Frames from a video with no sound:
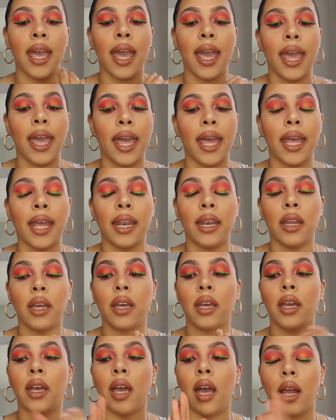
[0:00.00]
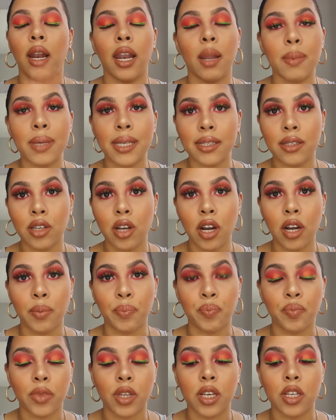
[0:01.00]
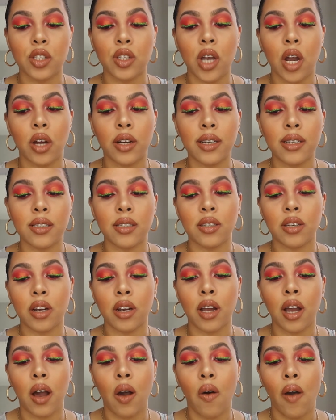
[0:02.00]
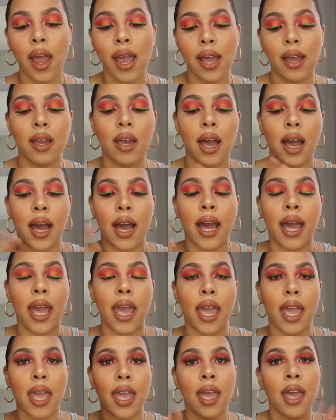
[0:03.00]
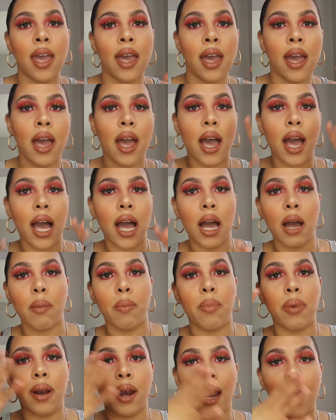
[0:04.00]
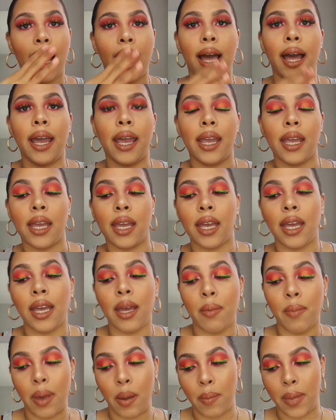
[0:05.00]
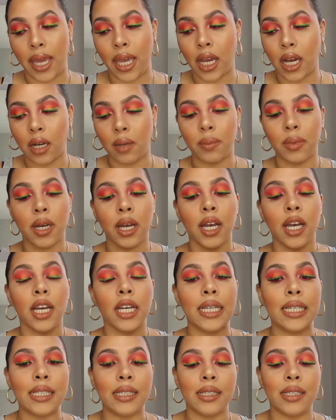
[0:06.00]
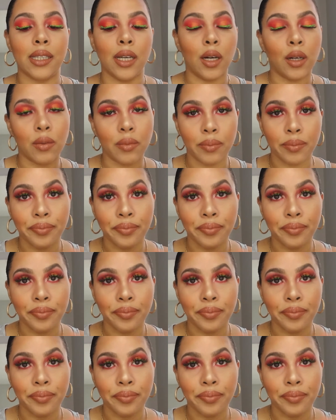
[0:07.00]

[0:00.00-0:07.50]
And let me start. So I'm going to start how I apply my makeup. So